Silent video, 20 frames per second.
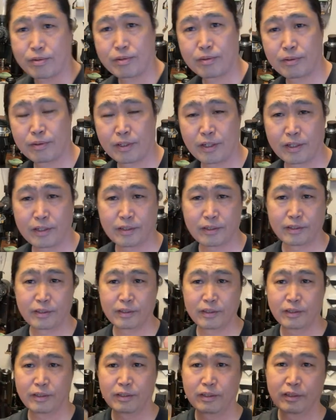Okay.
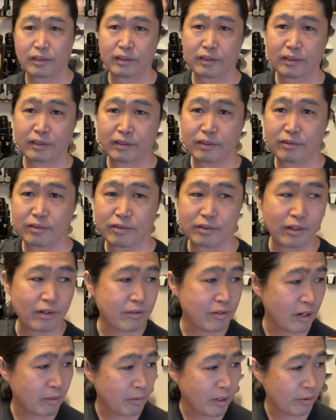Cheers,
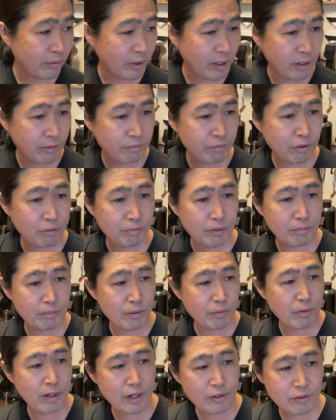everybody. We got a few people
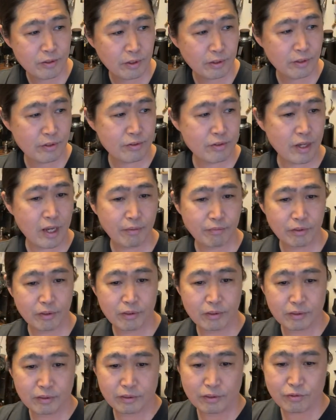watching this
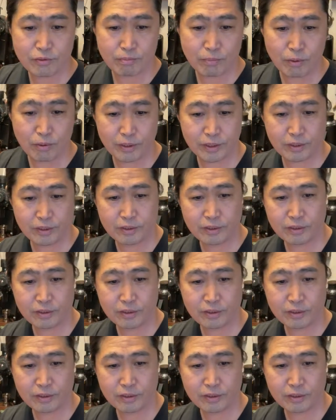afternoon, this morning.